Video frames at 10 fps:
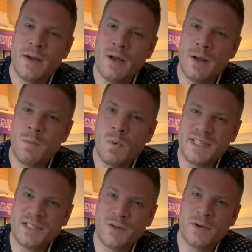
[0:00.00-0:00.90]
what
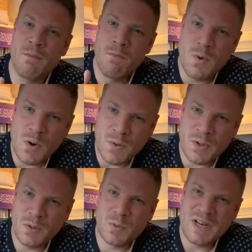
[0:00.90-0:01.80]
is our
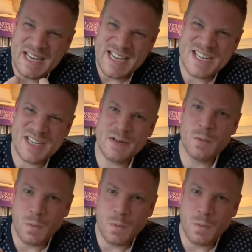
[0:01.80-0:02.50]
moral relation